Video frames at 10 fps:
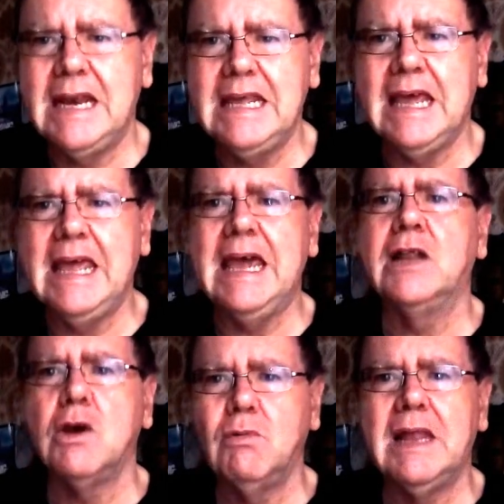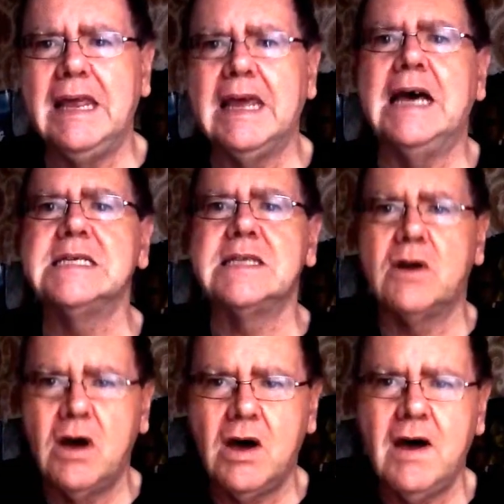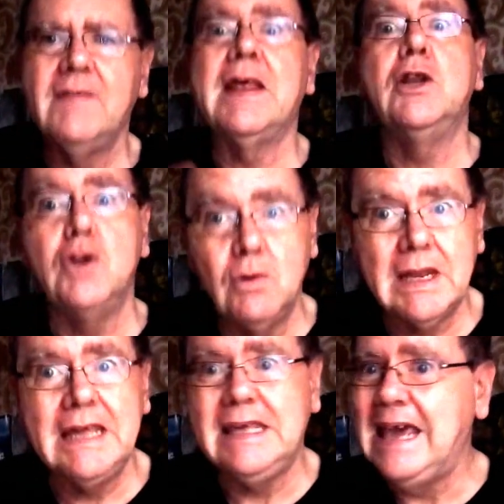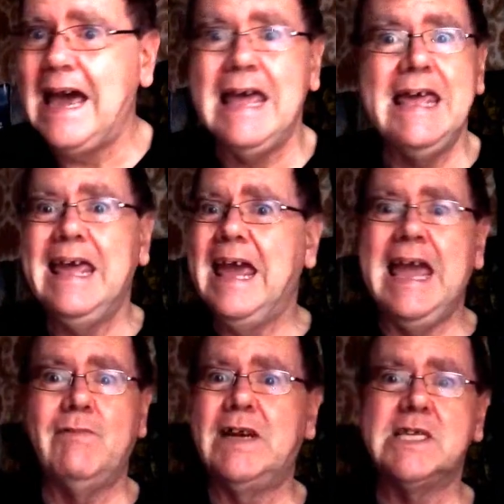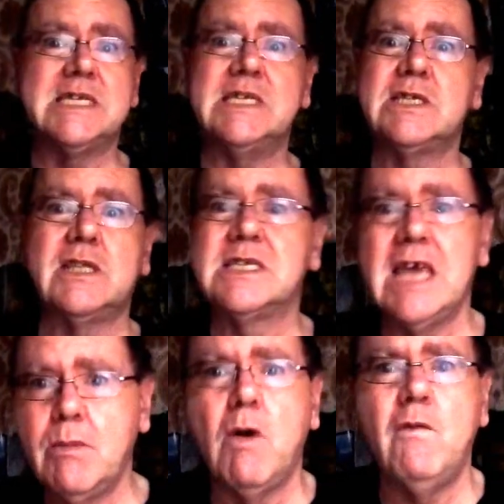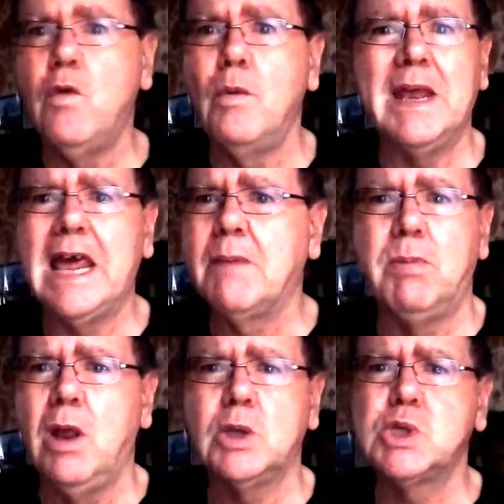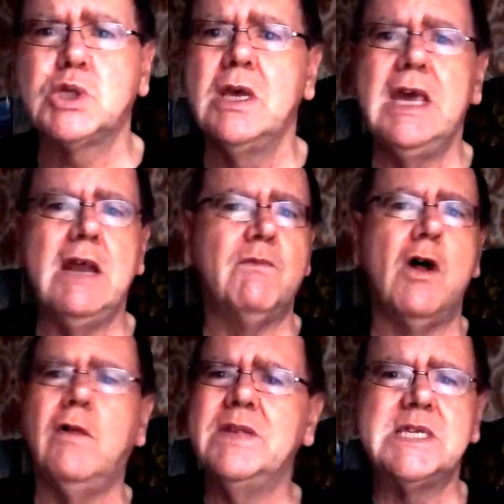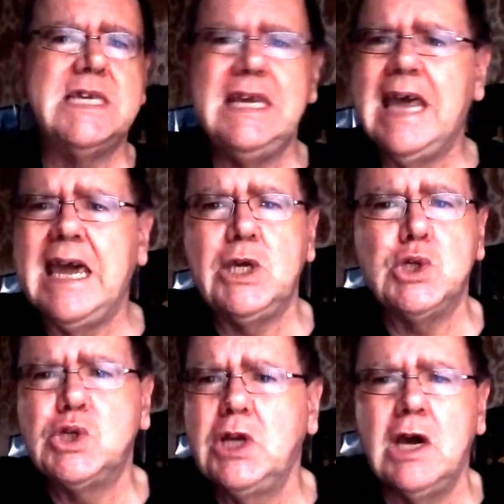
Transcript: I don't like as there are that I do like. Yeah, for instance, the same old formulaic plots involving teenagers. You know,